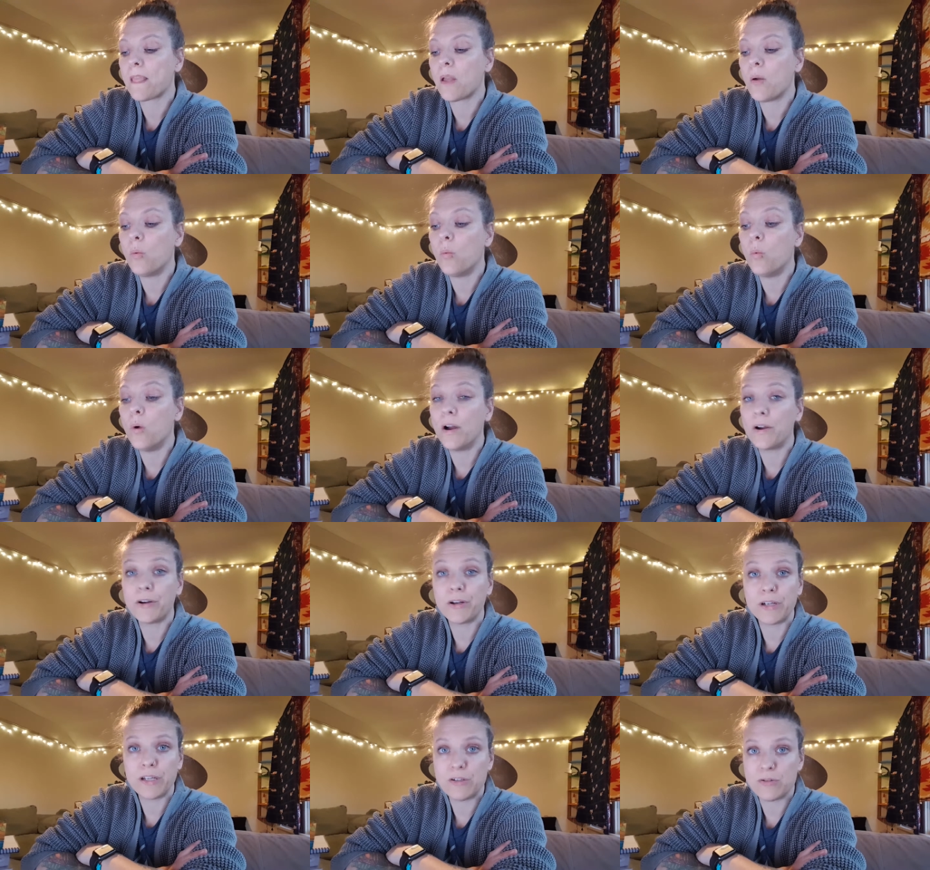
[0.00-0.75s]
what
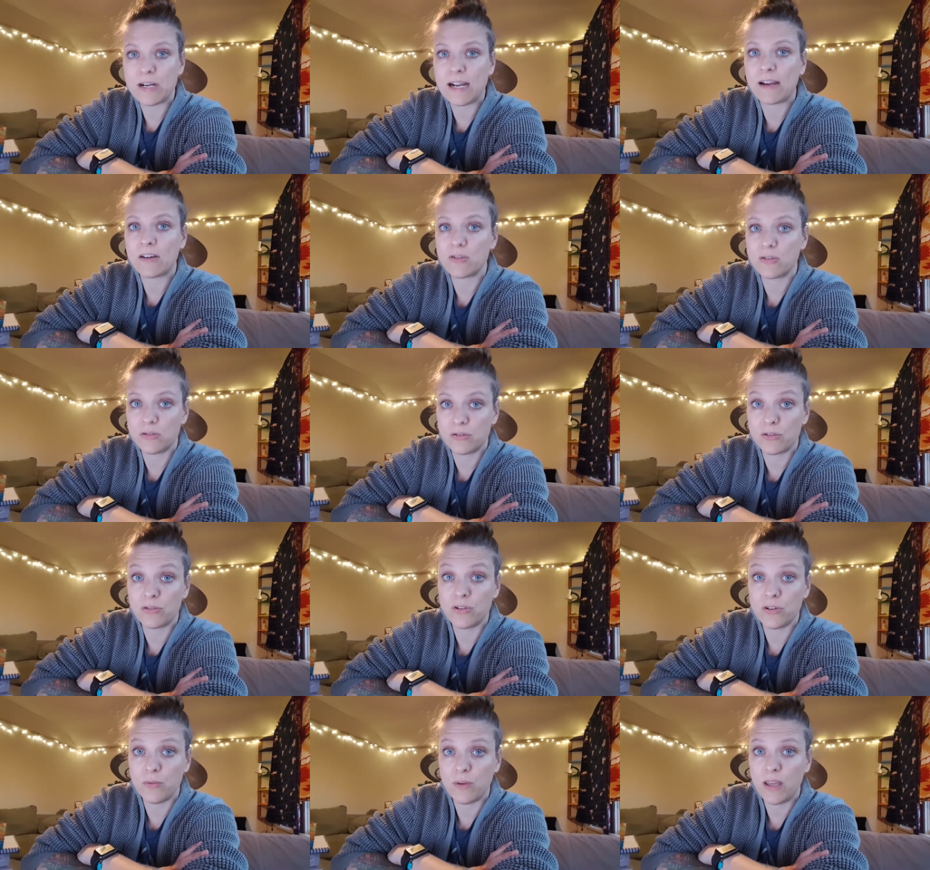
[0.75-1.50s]
her contractions
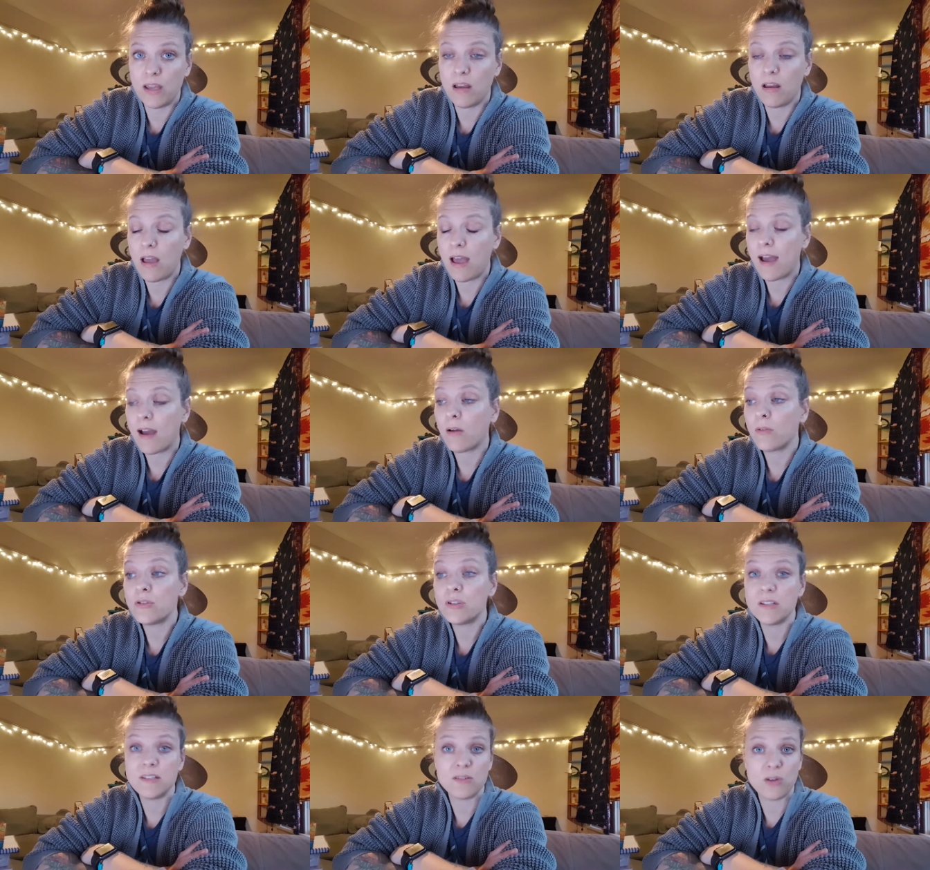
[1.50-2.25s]
are doing, how
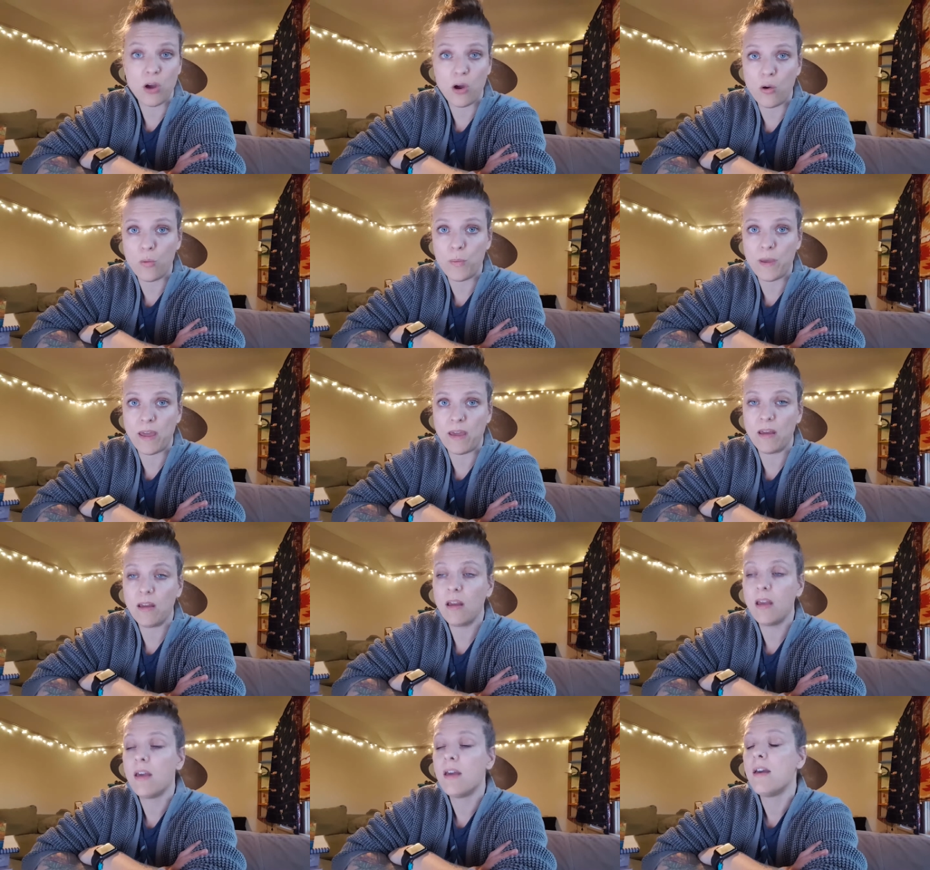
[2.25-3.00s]
she's
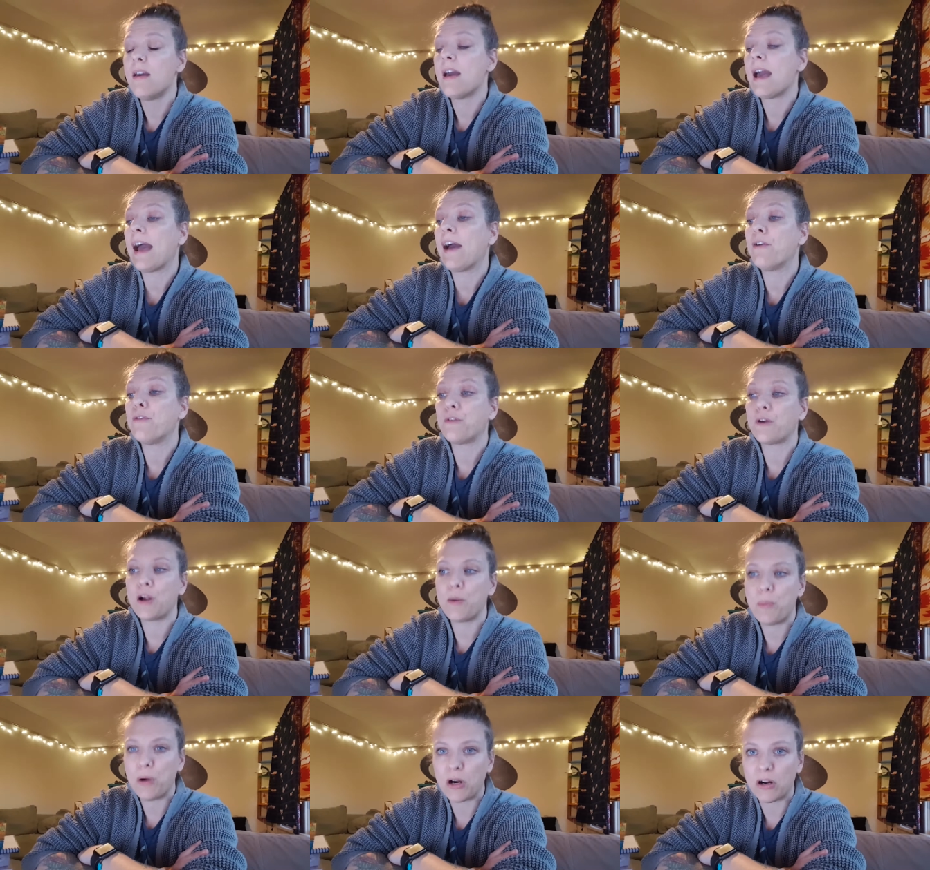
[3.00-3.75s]
coping, how
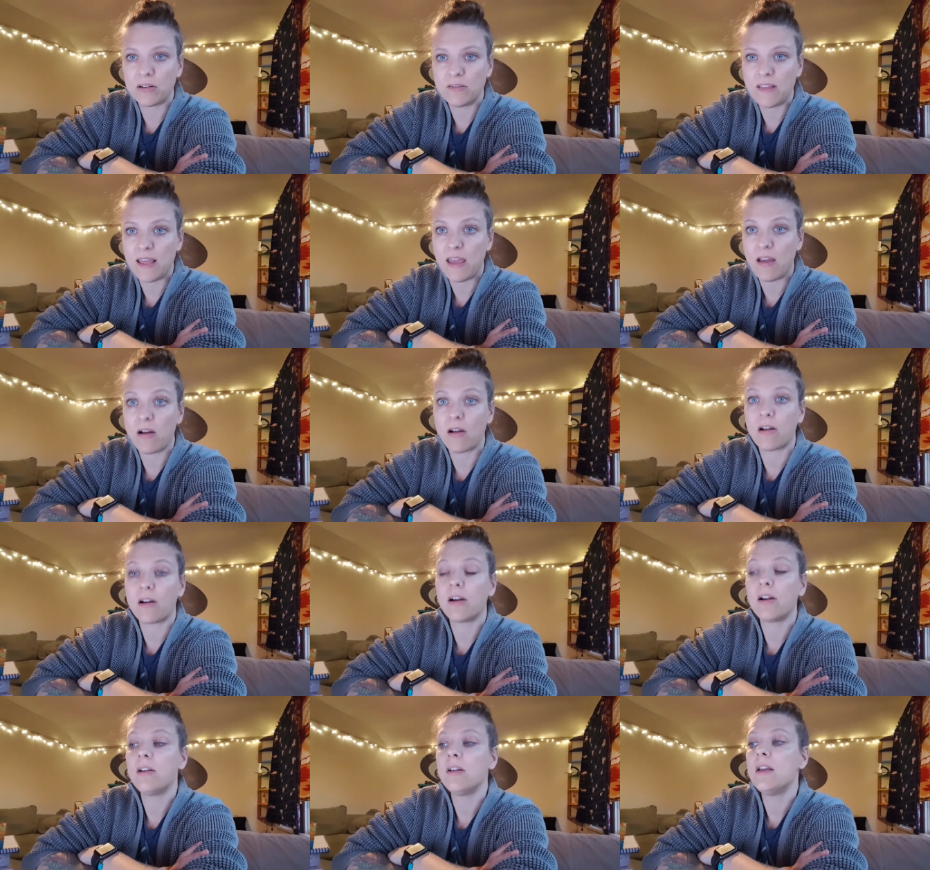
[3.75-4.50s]
far apart they
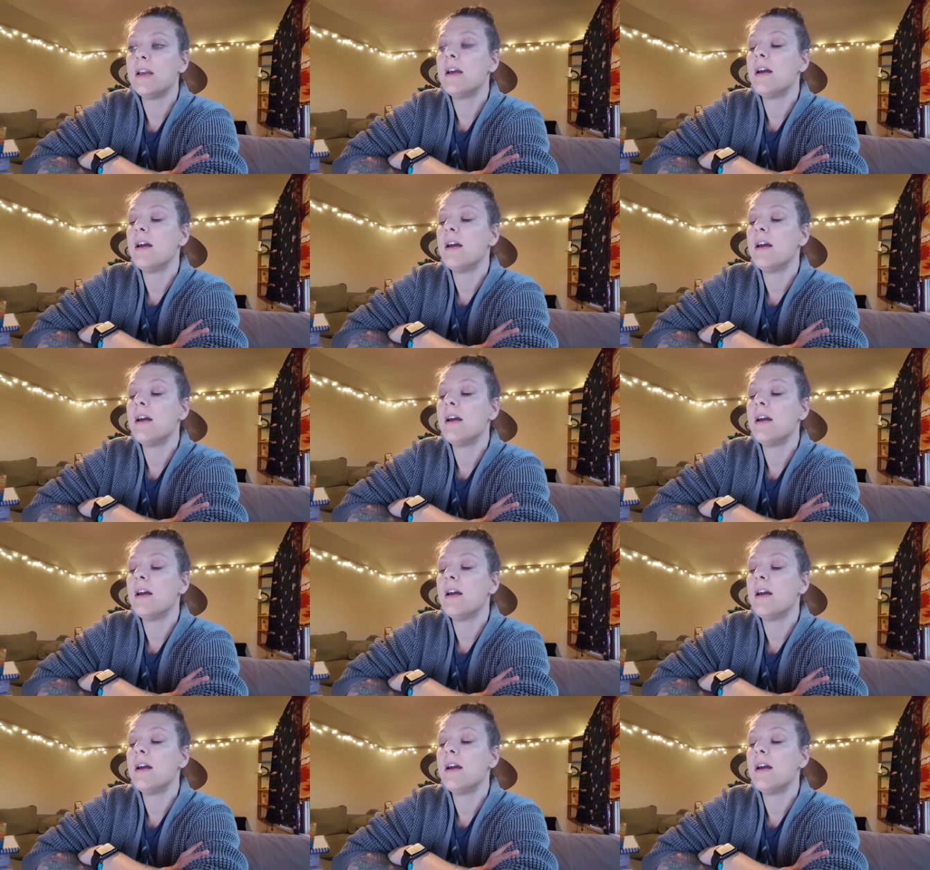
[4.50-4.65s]
are,